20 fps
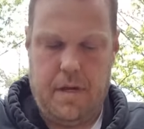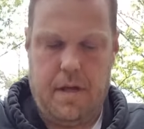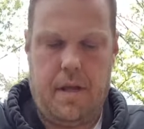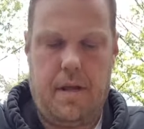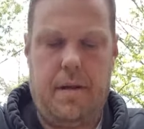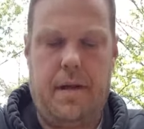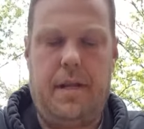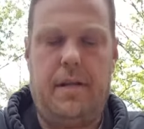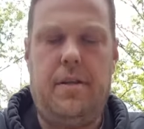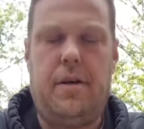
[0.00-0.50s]

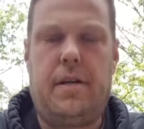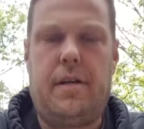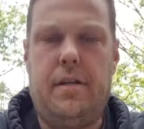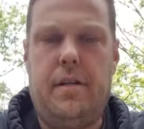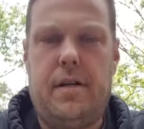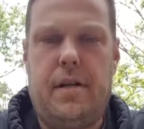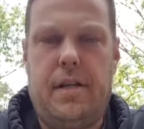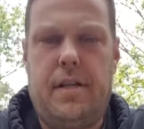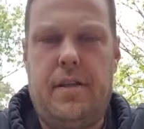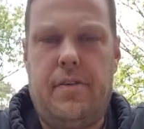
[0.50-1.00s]
Hey, look
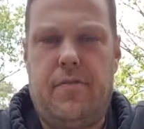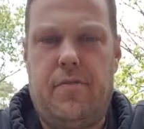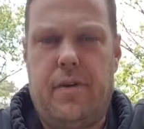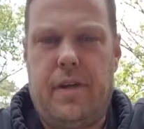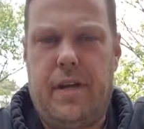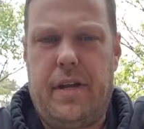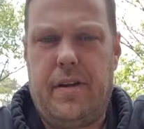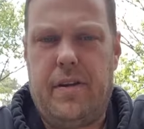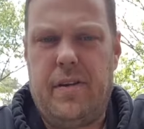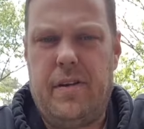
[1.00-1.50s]
at this one
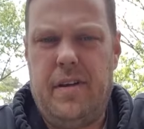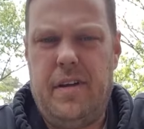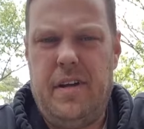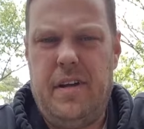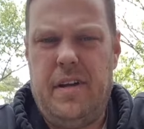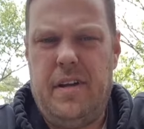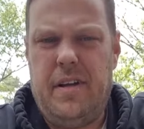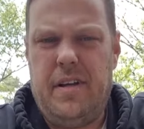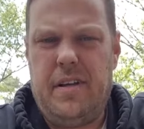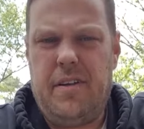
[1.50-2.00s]
here.
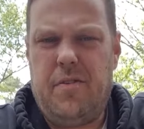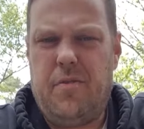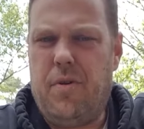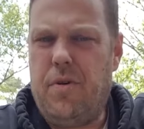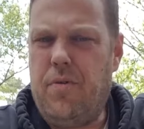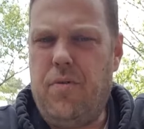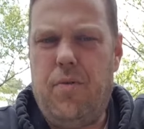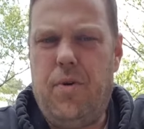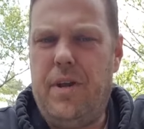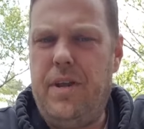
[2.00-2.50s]

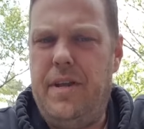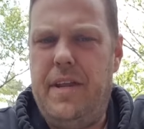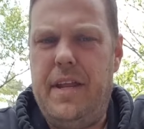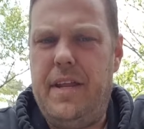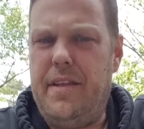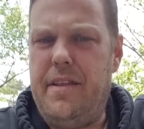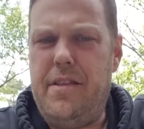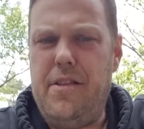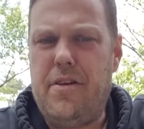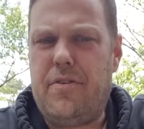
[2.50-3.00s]
What did
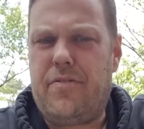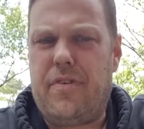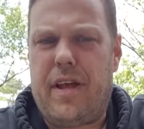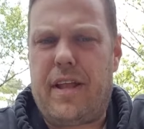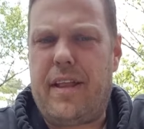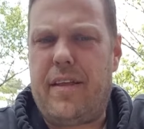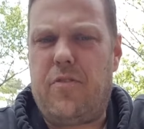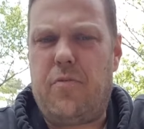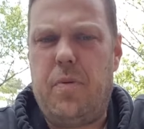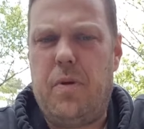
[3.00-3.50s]
it looks like
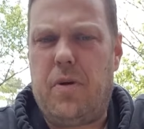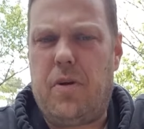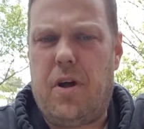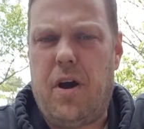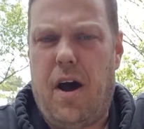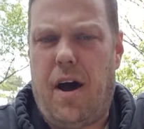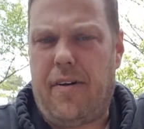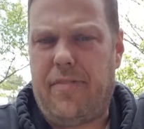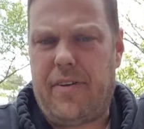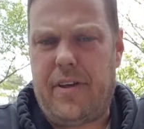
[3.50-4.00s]
they spilled
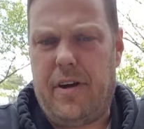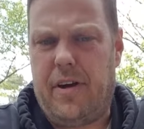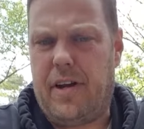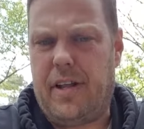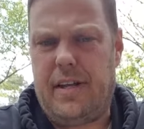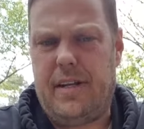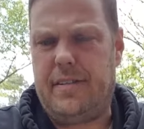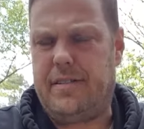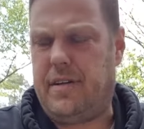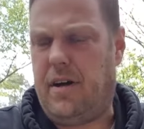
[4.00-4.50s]
coffee on
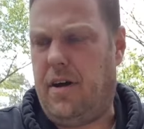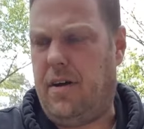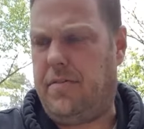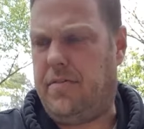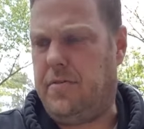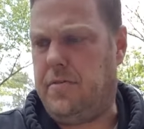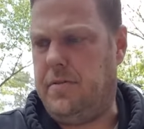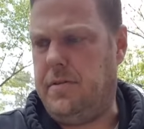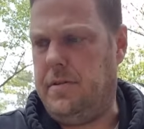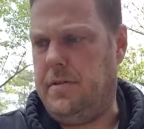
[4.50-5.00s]
it. It's awful.